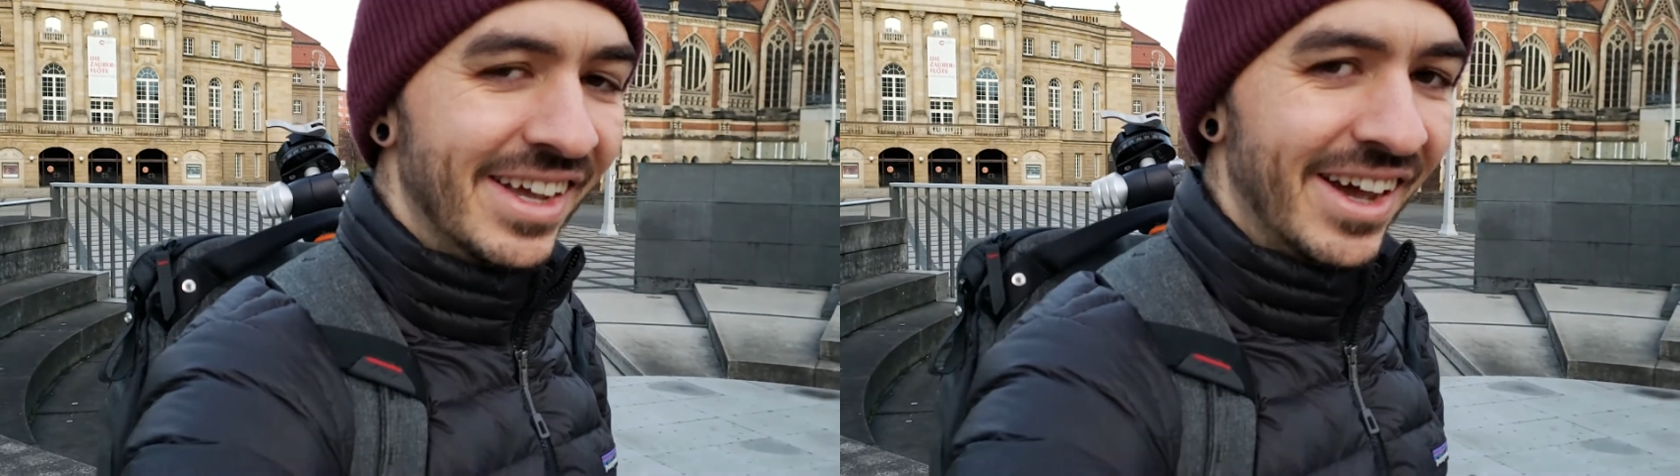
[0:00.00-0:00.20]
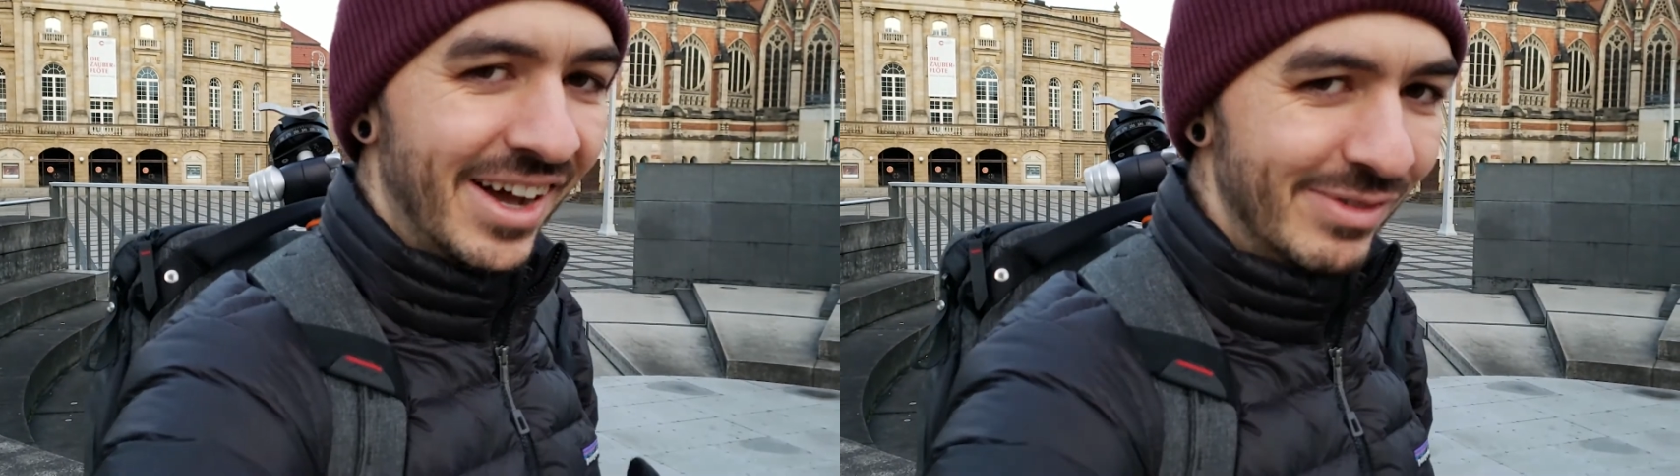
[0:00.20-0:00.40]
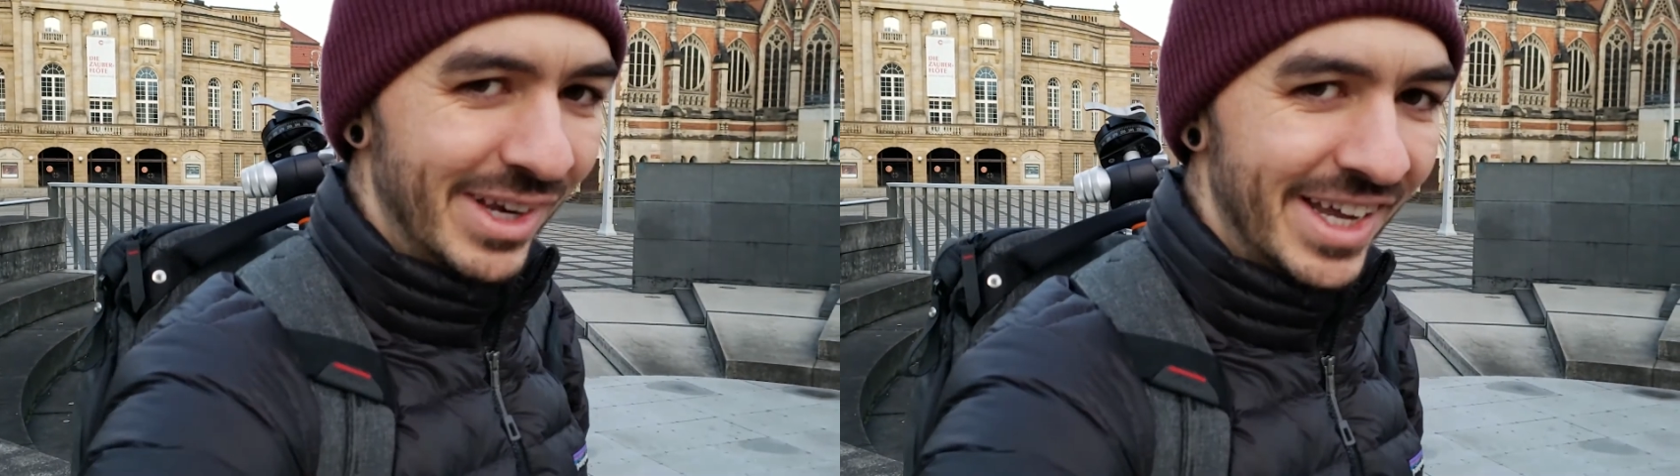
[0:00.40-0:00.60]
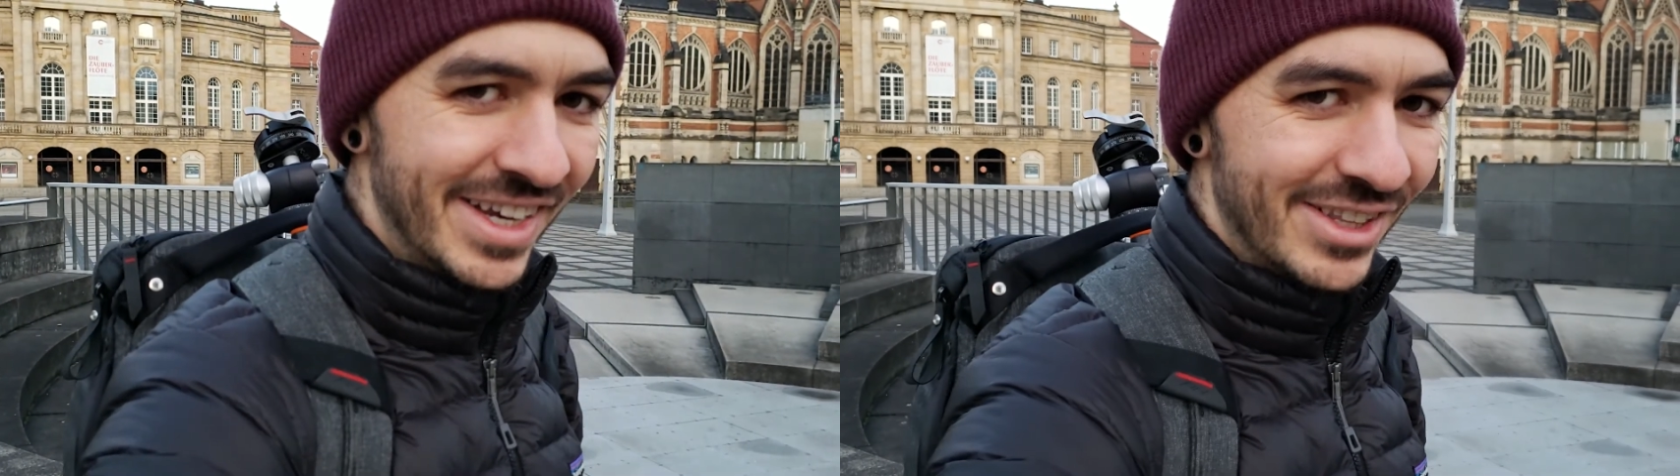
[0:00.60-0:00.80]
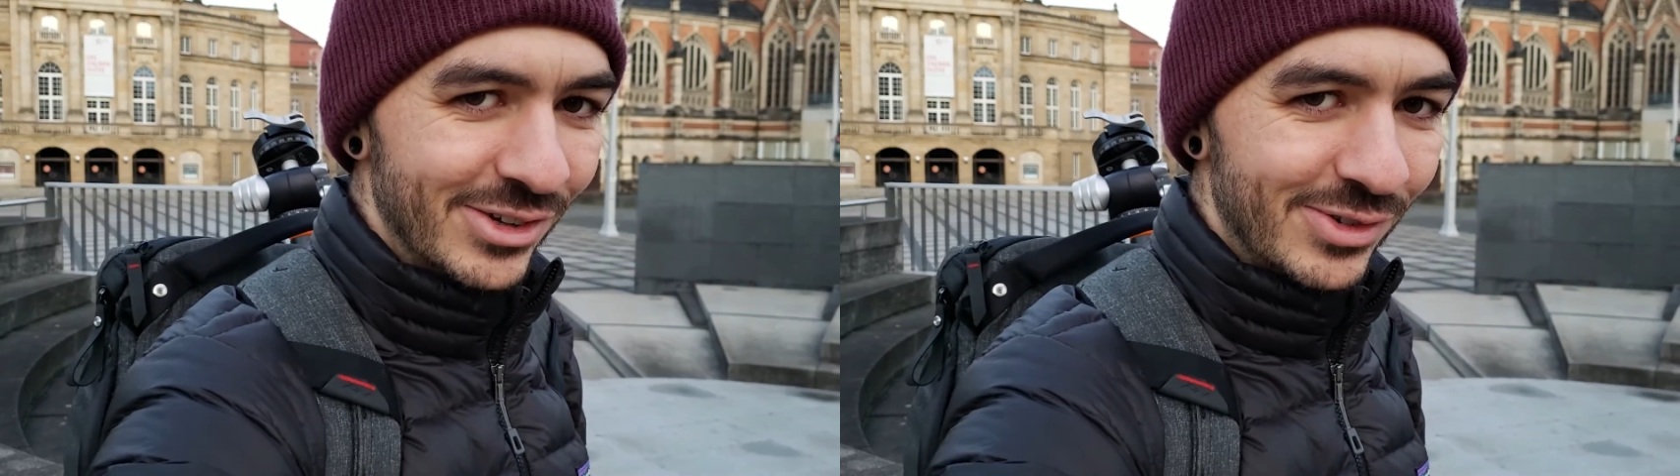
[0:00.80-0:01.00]
I'm going to
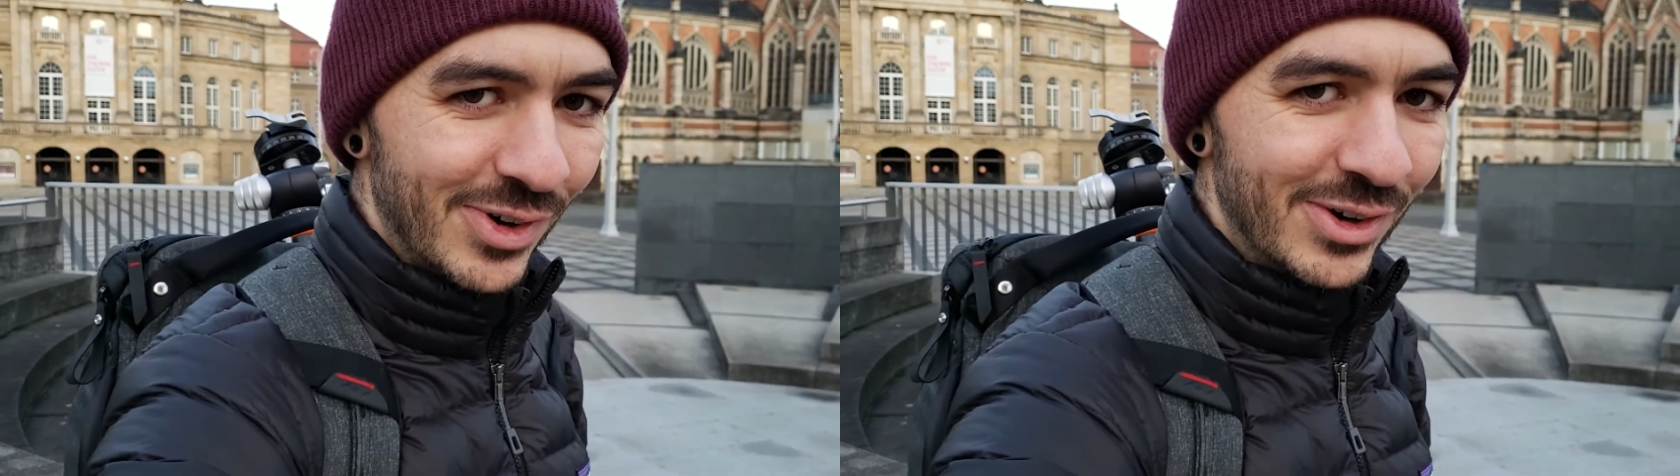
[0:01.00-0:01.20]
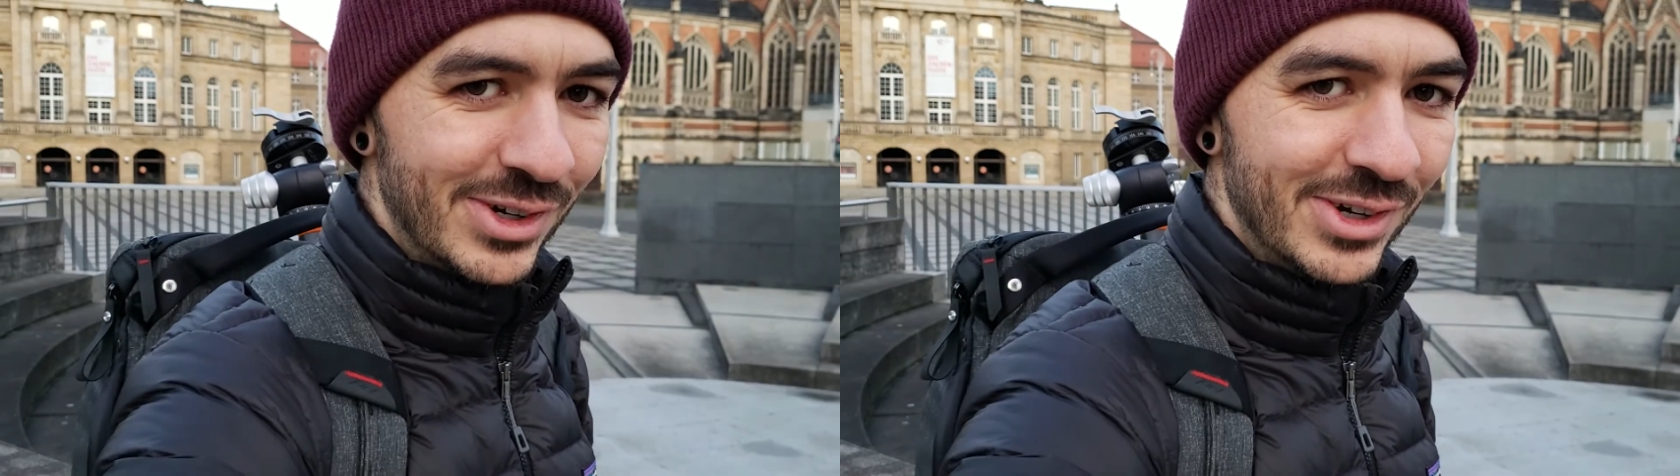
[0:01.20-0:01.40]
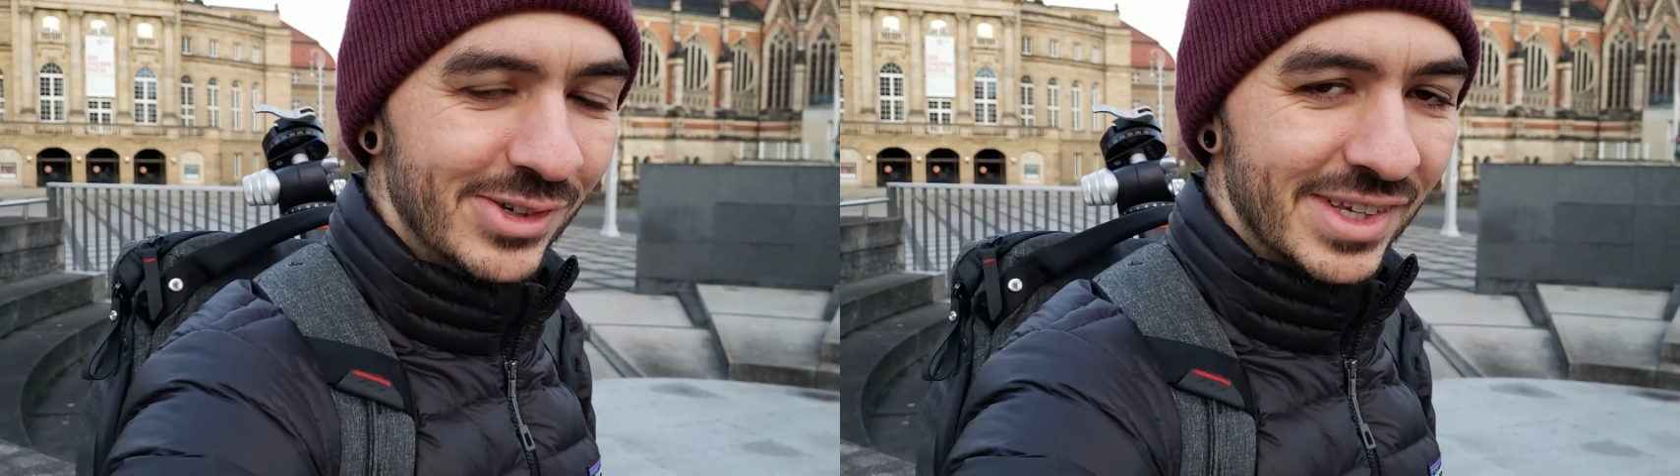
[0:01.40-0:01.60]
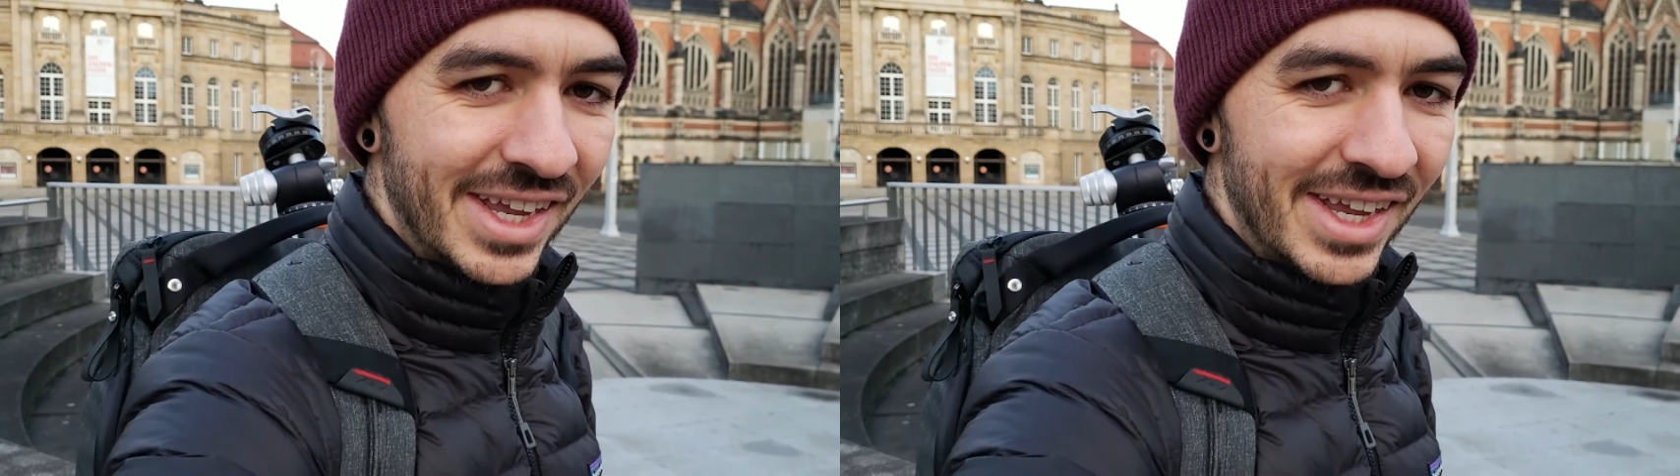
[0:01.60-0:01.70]
edit those photos,